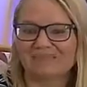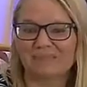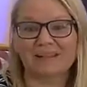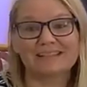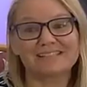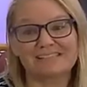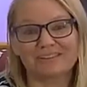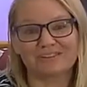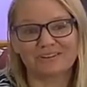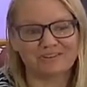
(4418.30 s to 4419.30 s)
But it's
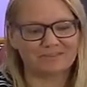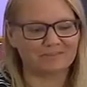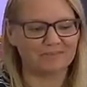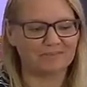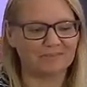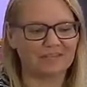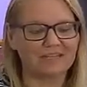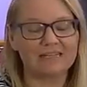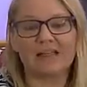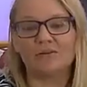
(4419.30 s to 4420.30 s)
true.
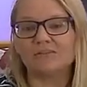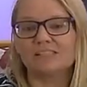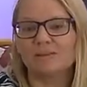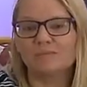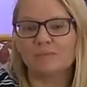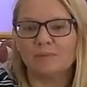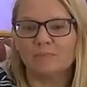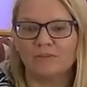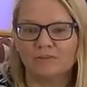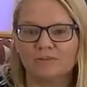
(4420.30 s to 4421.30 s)
Now, some
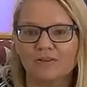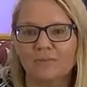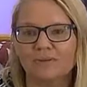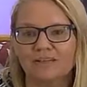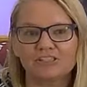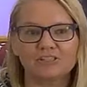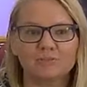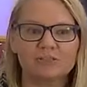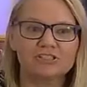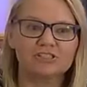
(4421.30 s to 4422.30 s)
people, their
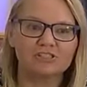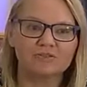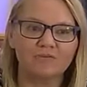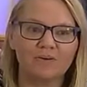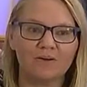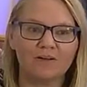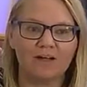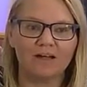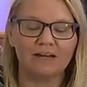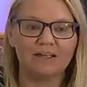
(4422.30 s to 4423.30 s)
relationship is just too far
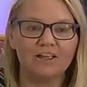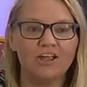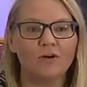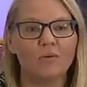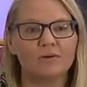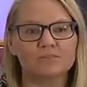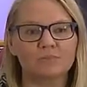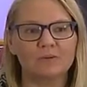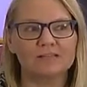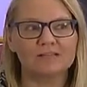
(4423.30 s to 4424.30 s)
gone, or it's
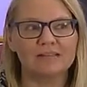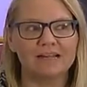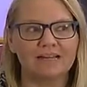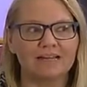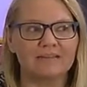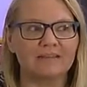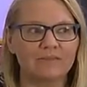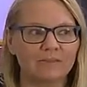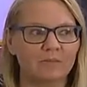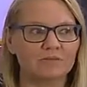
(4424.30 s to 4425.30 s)
one-sided. The
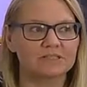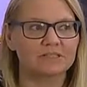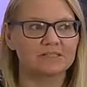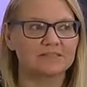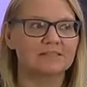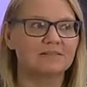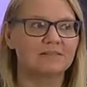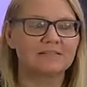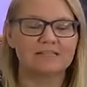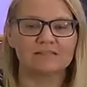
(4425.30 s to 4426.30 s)
other person
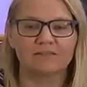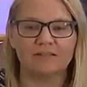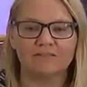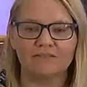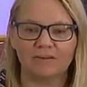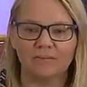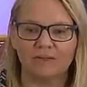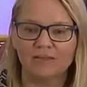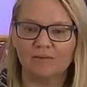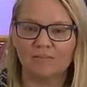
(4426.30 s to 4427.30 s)
doesn't love them.
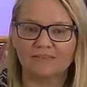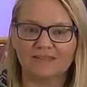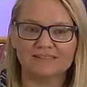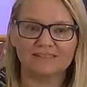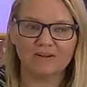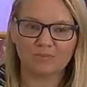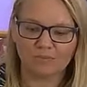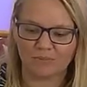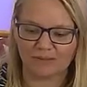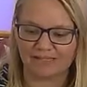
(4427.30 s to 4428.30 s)
But that's not
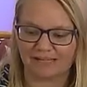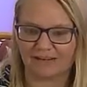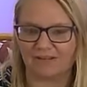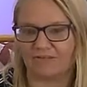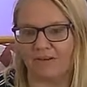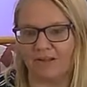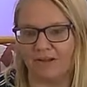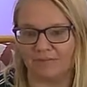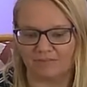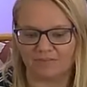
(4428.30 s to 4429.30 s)
what we're getting for you,
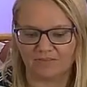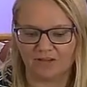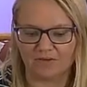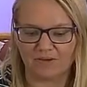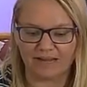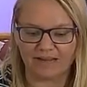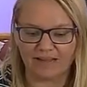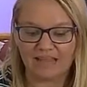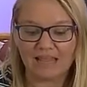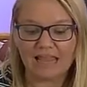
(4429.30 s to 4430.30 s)
okay?
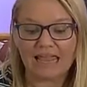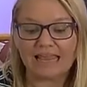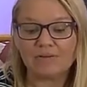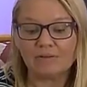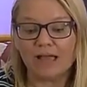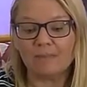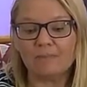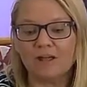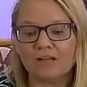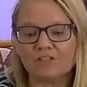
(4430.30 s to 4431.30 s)
Anyway, I'm
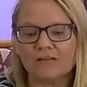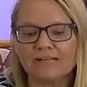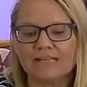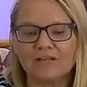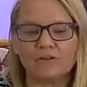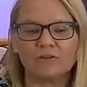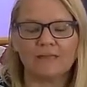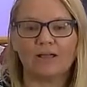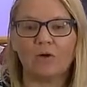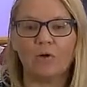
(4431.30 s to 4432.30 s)
not trying to get you to,
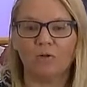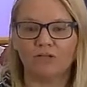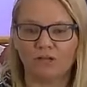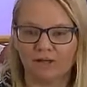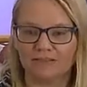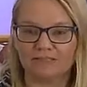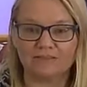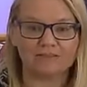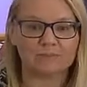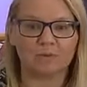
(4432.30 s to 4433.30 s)
like, hold on to
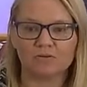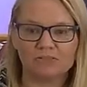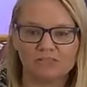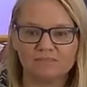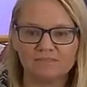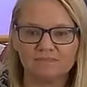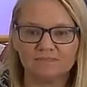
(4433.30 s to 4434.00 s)
this person.